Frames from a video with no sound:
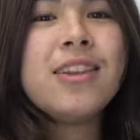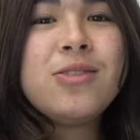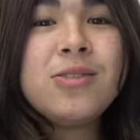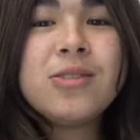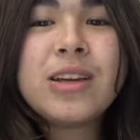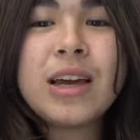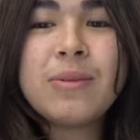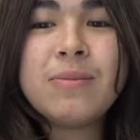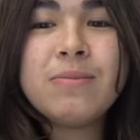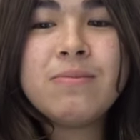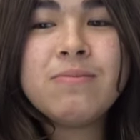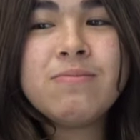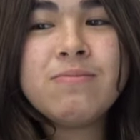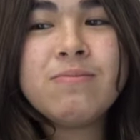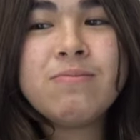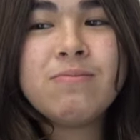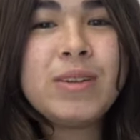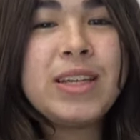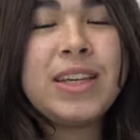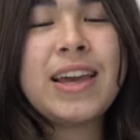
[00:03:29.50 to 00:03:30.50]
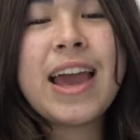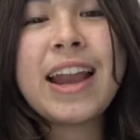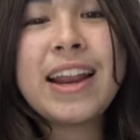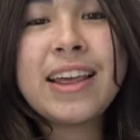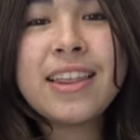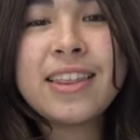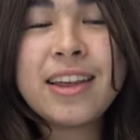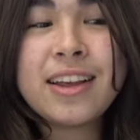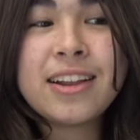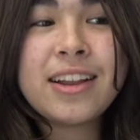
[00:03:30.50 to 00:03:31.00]
can be
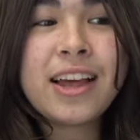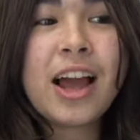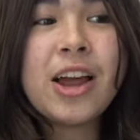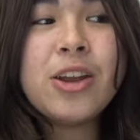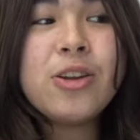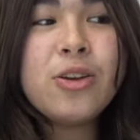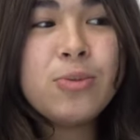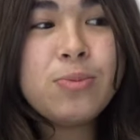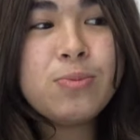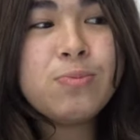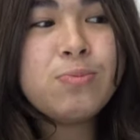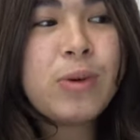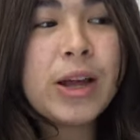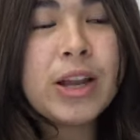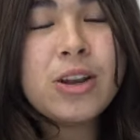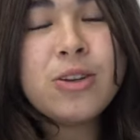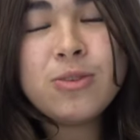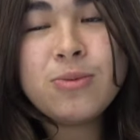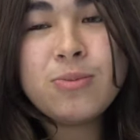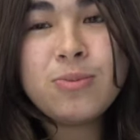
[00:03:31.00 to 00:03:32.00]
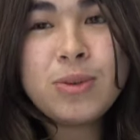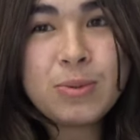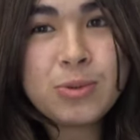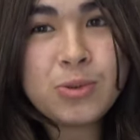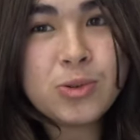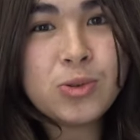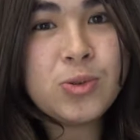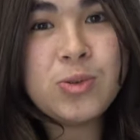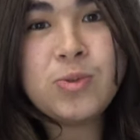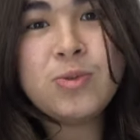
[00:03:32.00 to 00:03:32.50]
anything. Like, I know
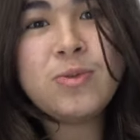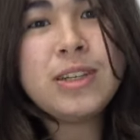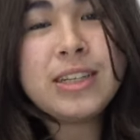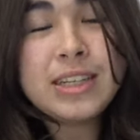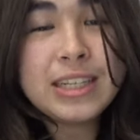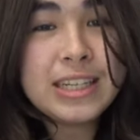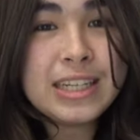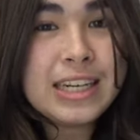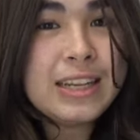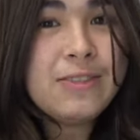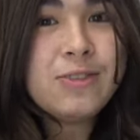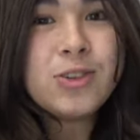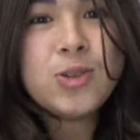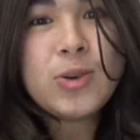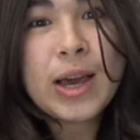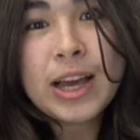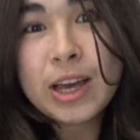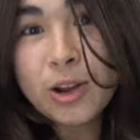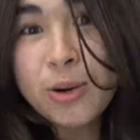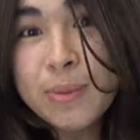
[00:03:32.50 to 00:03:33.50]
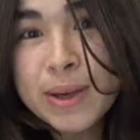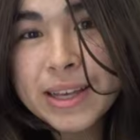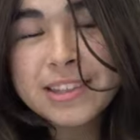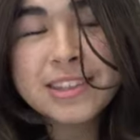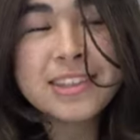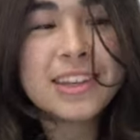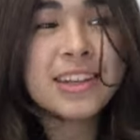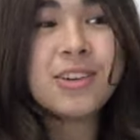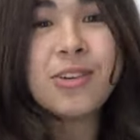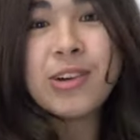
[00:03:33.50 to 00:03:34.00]
people who didn't even do
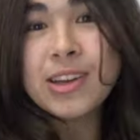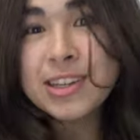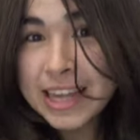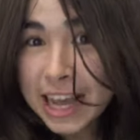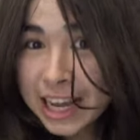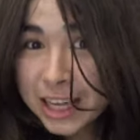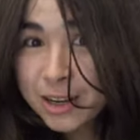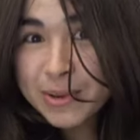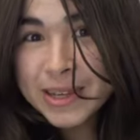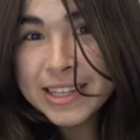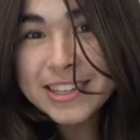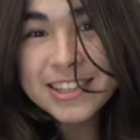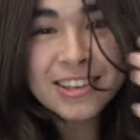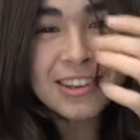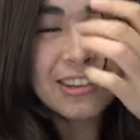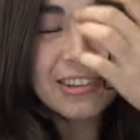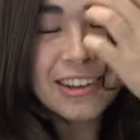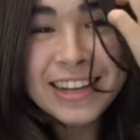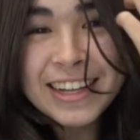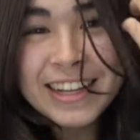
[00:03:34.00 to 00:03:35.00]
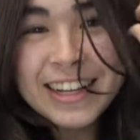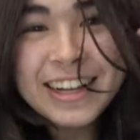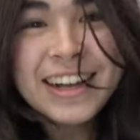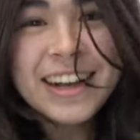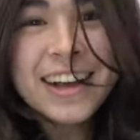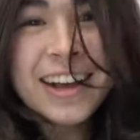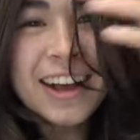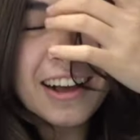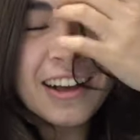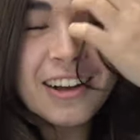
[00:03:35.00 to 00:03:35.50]
economics and got into economics. So
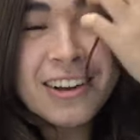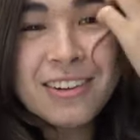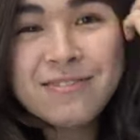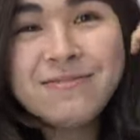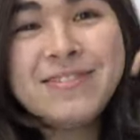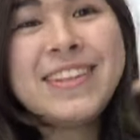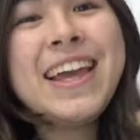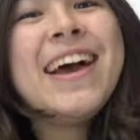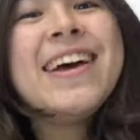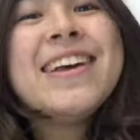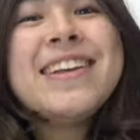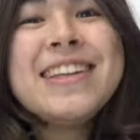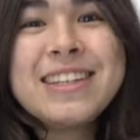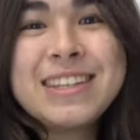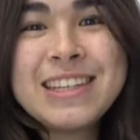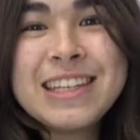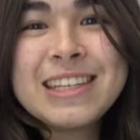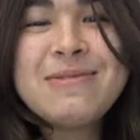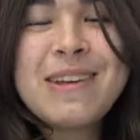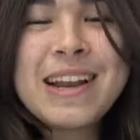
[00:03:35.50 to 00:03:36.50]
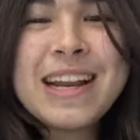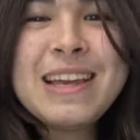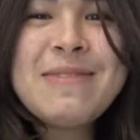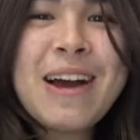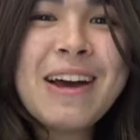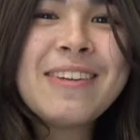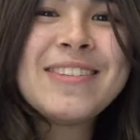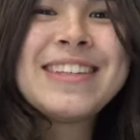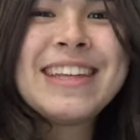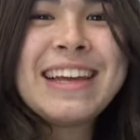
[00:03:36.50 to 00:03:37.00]
yeah, it's mainly
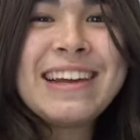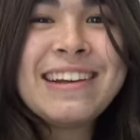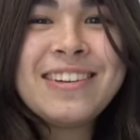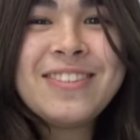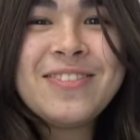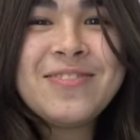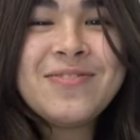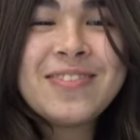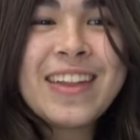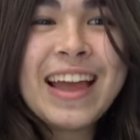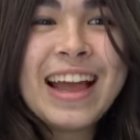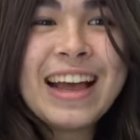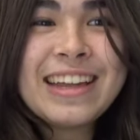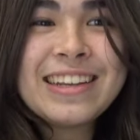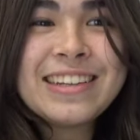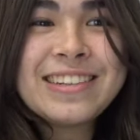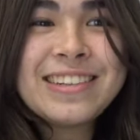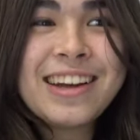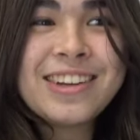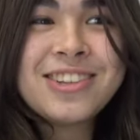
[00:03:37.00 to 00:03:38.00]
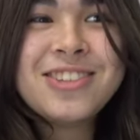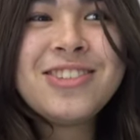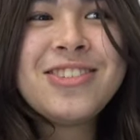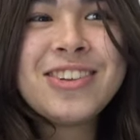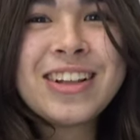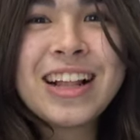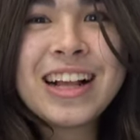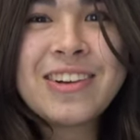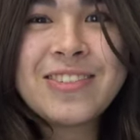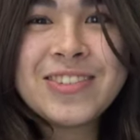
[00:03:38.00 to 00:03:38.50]
maths. And I do
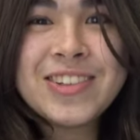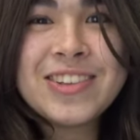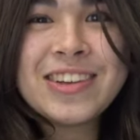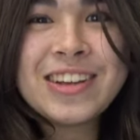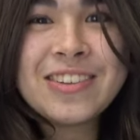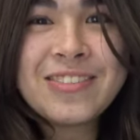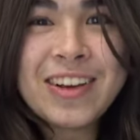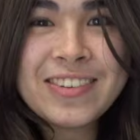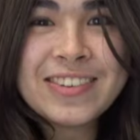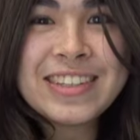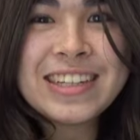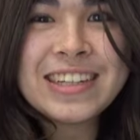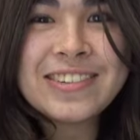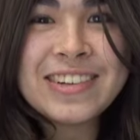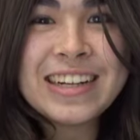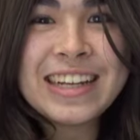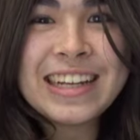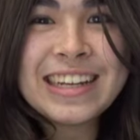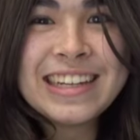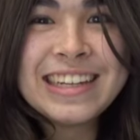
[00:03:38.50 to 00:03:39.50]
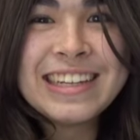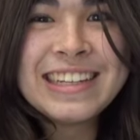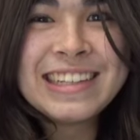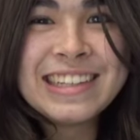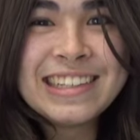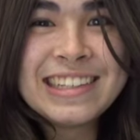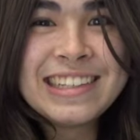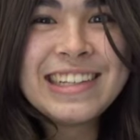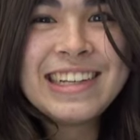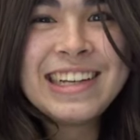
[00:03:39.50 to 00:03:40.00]
feel like I'm doing a maths degree
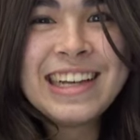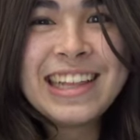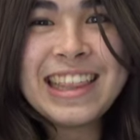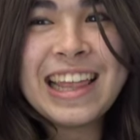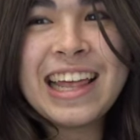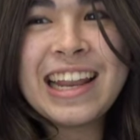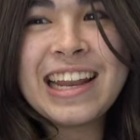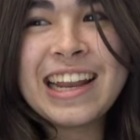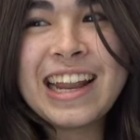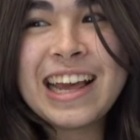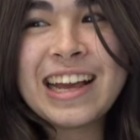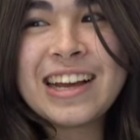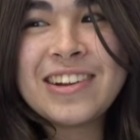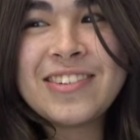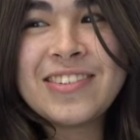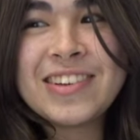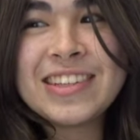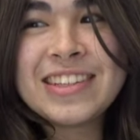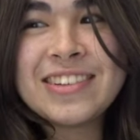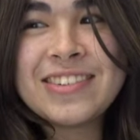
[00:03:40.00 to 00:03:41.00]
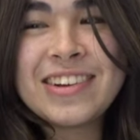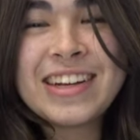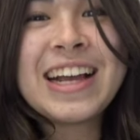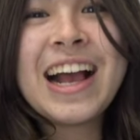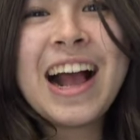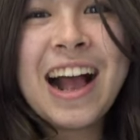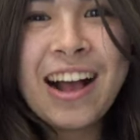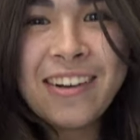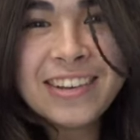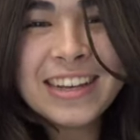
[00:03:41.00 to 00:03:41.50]
than an economics degree.
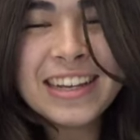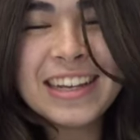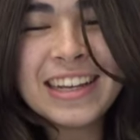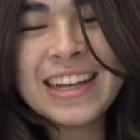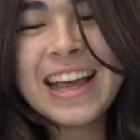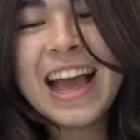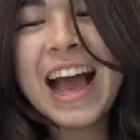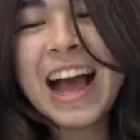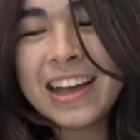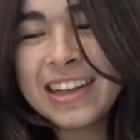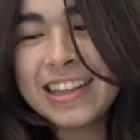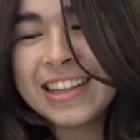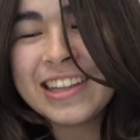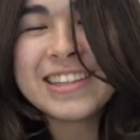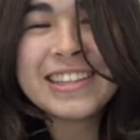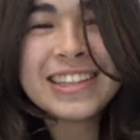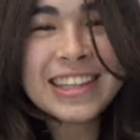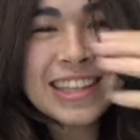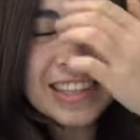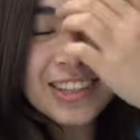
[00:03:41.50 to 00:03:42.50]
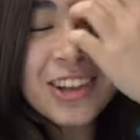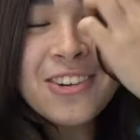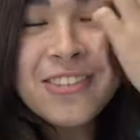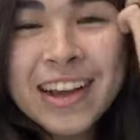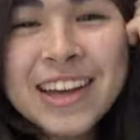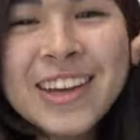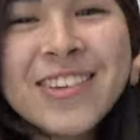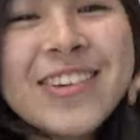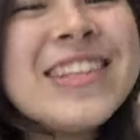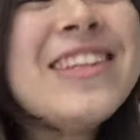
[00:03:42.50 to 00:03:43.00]
I'm kidding. There's a lot of
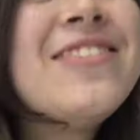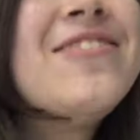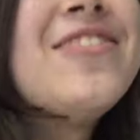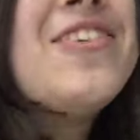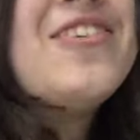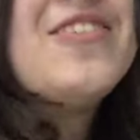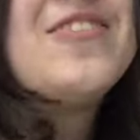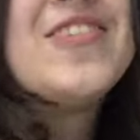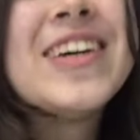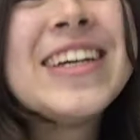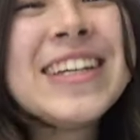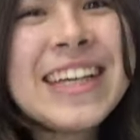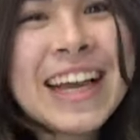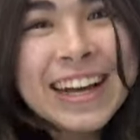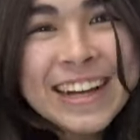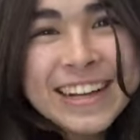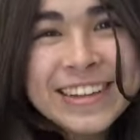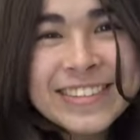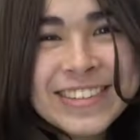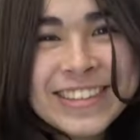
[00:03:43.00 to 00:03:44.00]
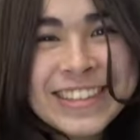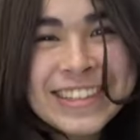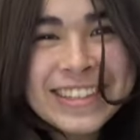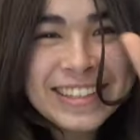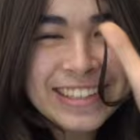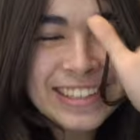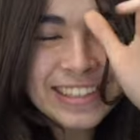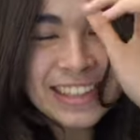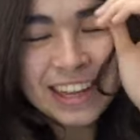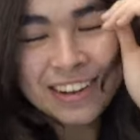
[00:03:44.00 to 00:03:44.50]
economics involved, but yeah, I'm
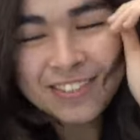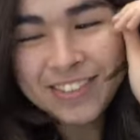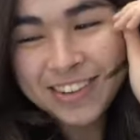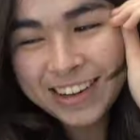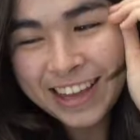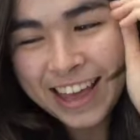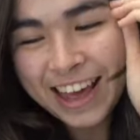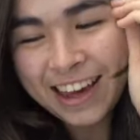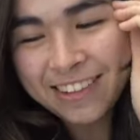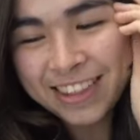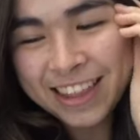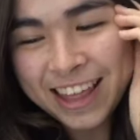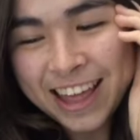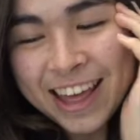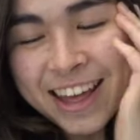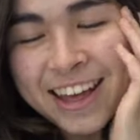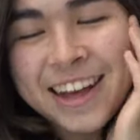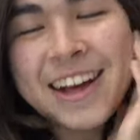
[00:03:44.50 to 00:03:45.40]
just putting it out there.